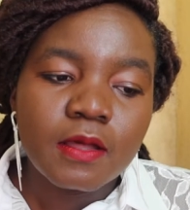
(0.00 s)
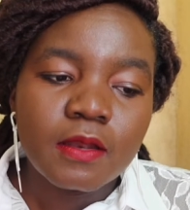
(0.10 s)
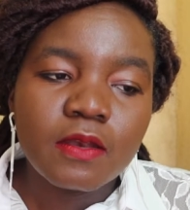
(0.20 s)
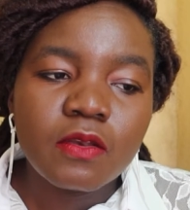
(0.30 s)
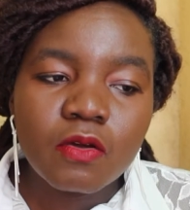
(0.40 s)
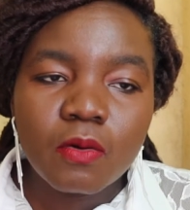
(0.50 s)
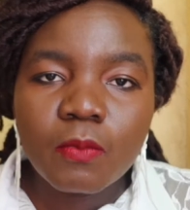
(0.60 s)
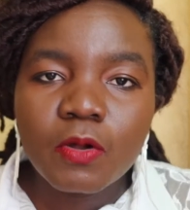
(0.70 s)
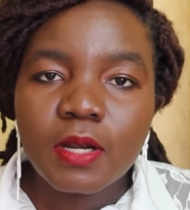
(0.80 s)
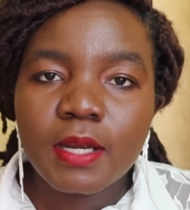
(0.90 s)

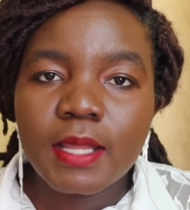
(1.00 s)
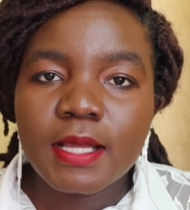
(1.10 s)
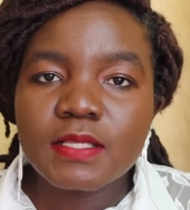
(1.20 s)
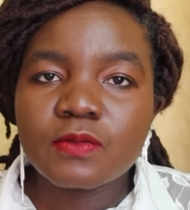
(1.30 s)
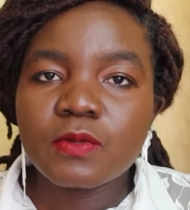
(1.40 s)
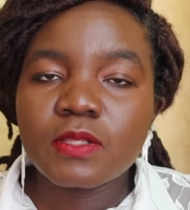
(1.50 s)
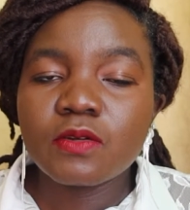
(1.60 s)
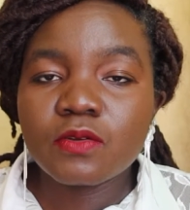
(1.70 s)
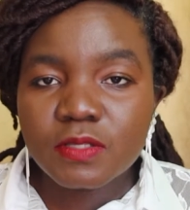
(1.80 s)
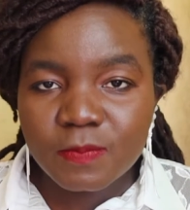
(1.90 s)
normal nurse with
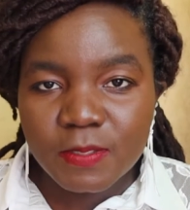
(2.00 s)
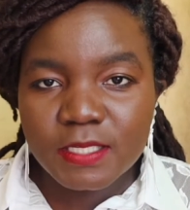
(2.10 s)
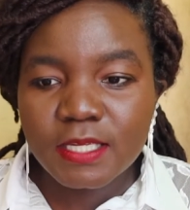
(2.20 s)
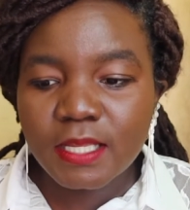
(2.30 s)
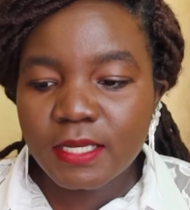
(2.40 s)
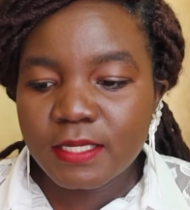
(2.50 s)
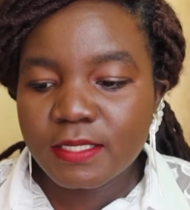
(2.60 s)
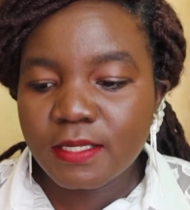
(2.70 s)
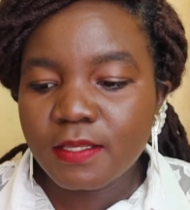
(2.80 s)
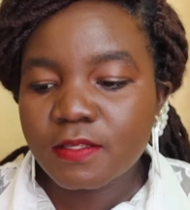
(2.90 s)
no
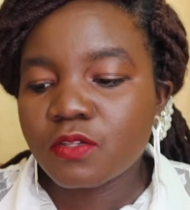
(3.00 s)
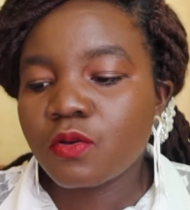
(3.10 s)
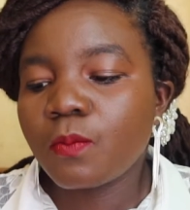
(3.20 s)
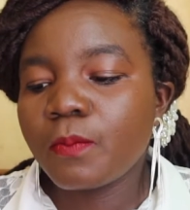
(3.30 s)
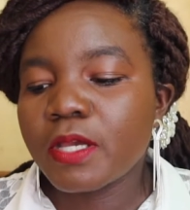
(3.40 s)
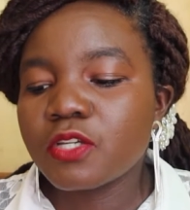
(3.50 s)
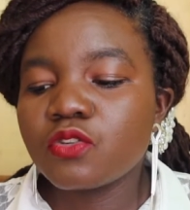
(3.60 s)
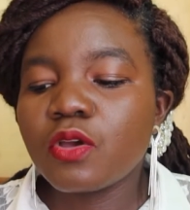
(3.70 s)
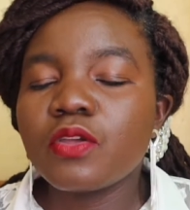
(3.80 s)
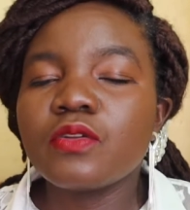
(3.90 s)
specialty. So make
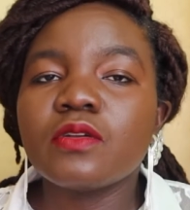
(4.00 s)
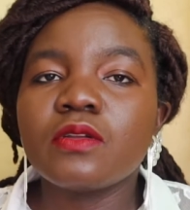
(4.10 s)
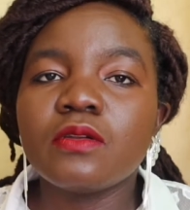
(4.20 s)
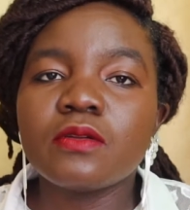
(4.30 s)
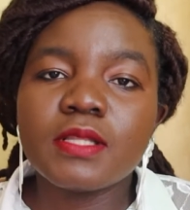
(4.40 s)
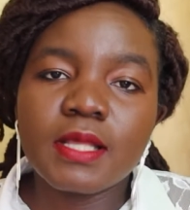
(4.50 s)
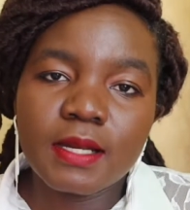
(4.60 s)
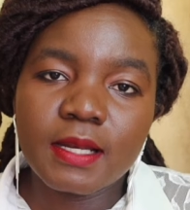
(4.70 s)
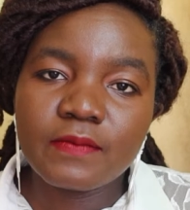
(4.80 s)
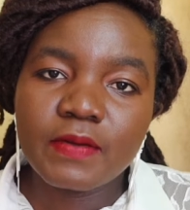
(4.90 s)
sure you include the
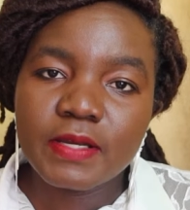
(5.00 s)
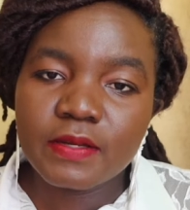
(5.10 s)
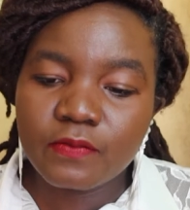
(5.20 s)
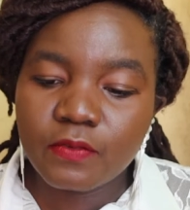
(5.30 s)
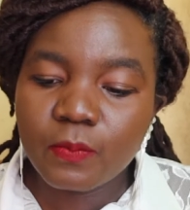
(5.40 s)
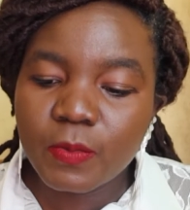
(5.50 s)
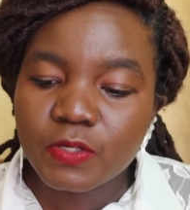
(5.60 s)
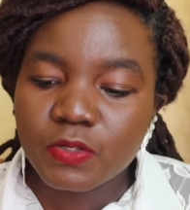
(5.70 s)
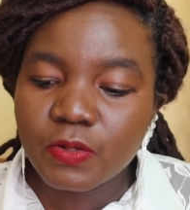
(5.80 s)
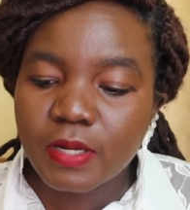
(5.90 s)
relevant
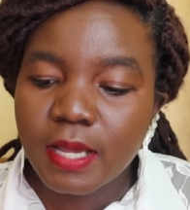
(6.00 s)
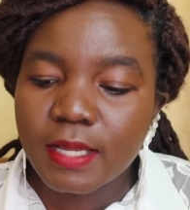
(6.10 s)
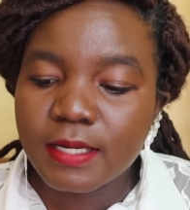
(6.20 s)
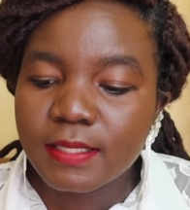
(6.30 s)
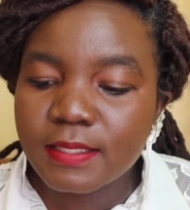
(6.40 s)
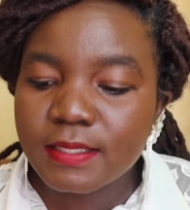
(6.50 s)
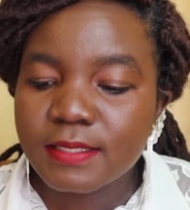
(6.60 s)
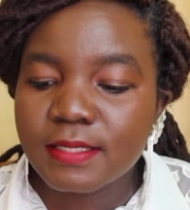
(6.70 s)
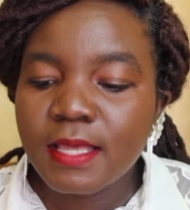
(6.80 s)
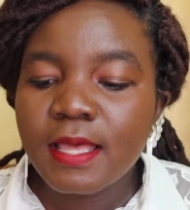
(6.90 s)
information under
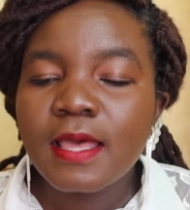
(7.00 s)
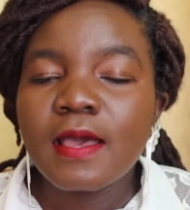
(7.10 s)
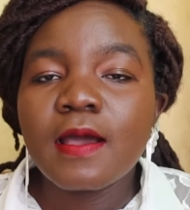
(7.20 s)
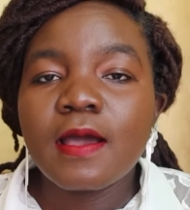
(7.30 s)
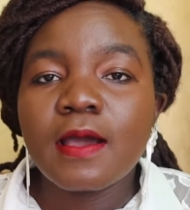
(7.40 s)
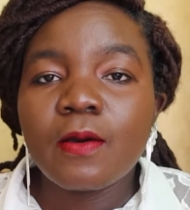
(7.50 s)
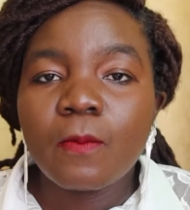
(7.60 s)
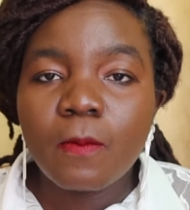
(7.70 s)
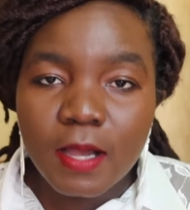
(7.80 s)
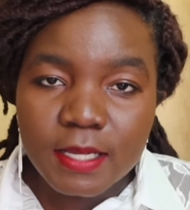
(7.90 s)
this
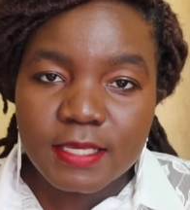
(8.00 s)
work